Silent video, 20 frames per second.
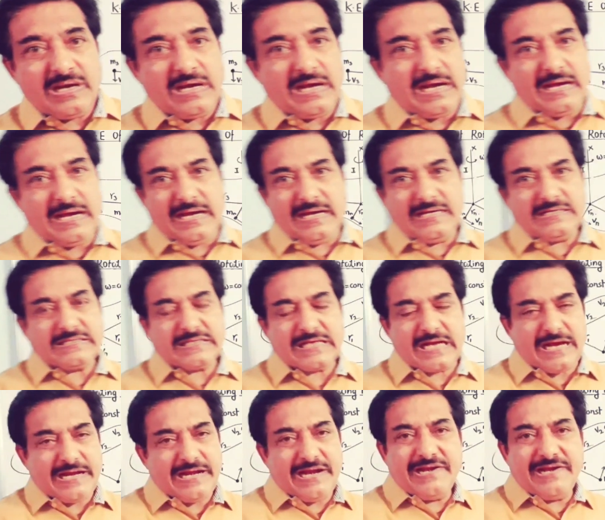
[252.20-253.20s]
As
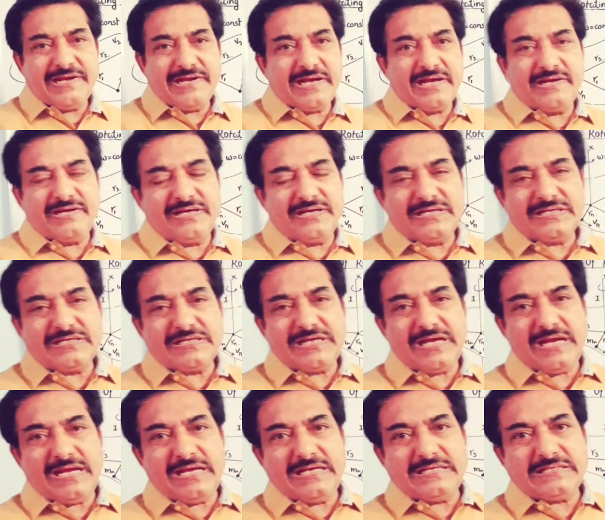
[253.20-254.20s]
kinetic energy
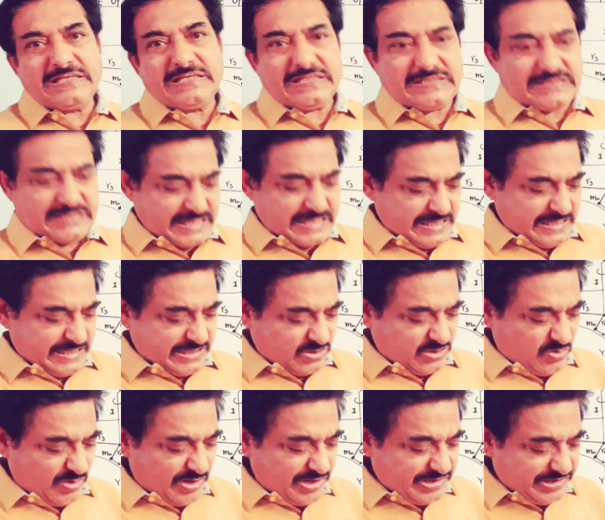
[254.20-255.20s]
is a scalar
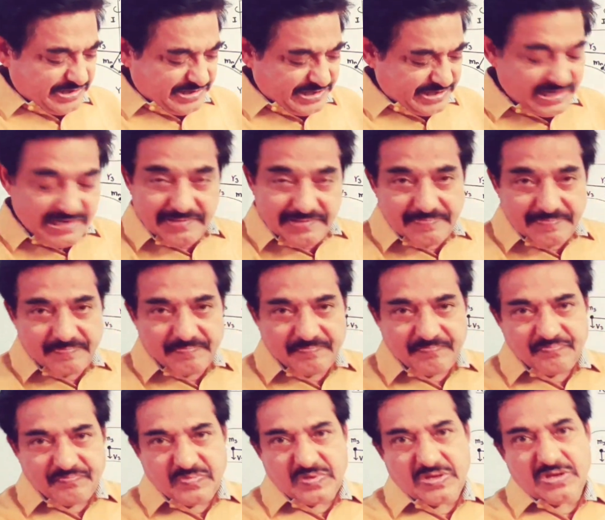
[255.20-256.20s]
quantity,
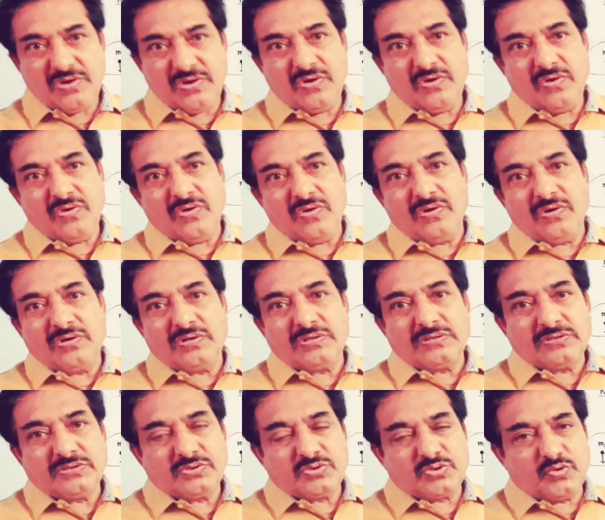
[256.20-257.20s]

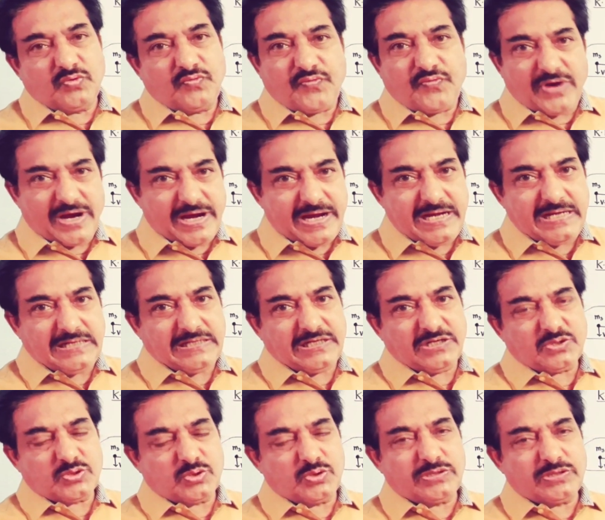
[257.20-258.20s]
to find the
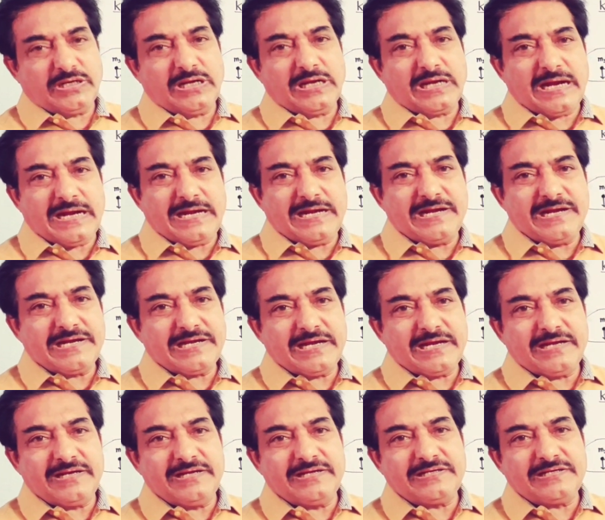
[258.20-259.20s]
total kinetic
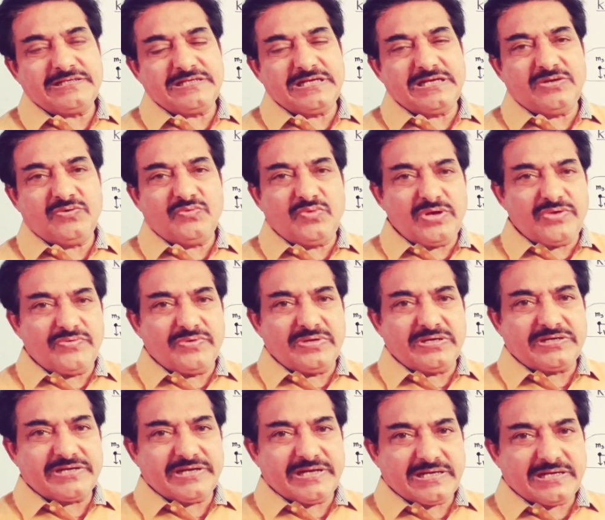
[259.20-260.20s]
energy, we
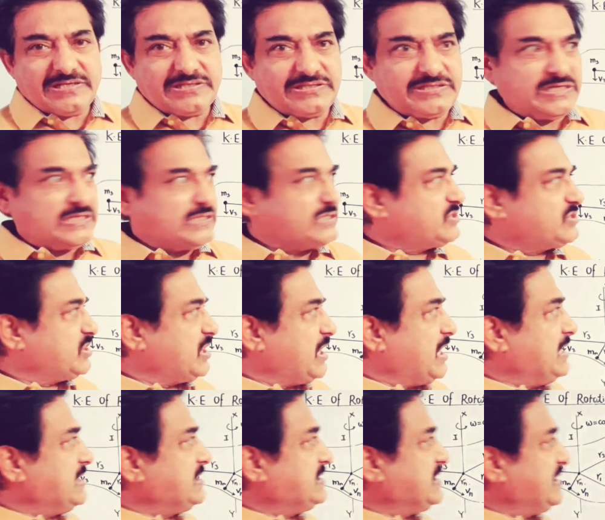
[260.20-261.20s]
will take just
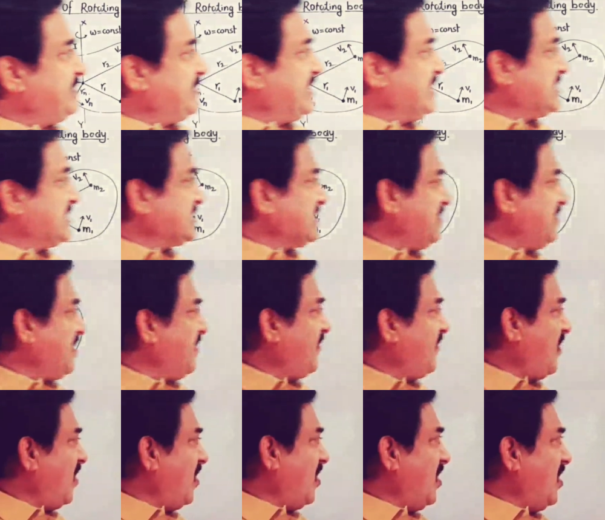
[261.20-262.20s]
algebraic sum of
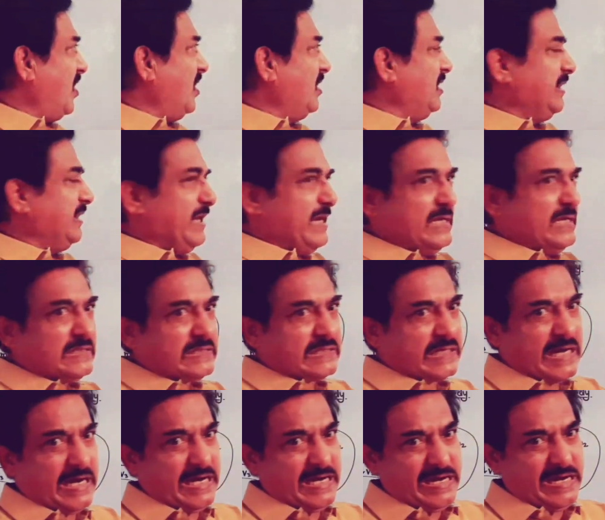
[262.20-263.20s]
all these
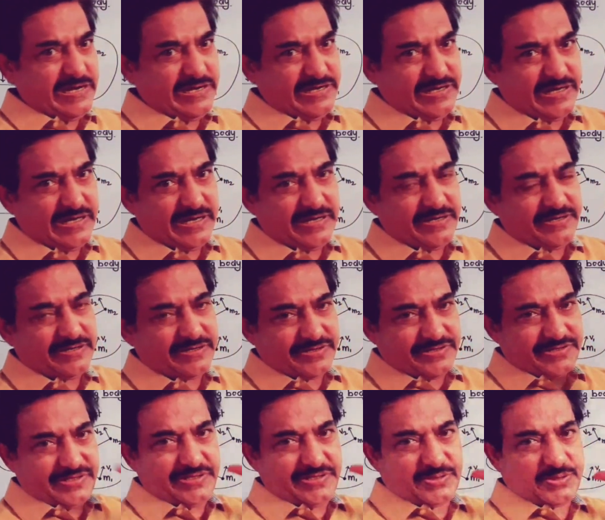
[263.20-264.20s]
kinetic
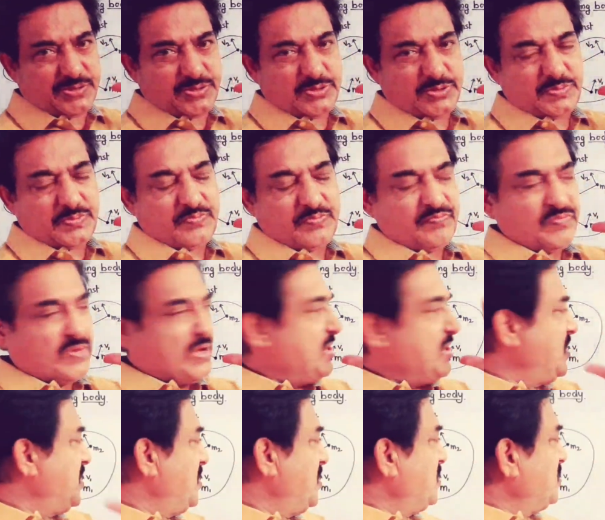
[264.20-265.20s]
energies.
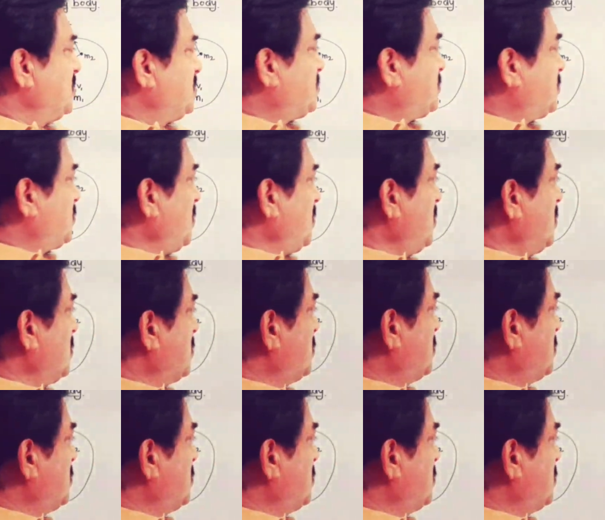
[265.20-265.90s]
So,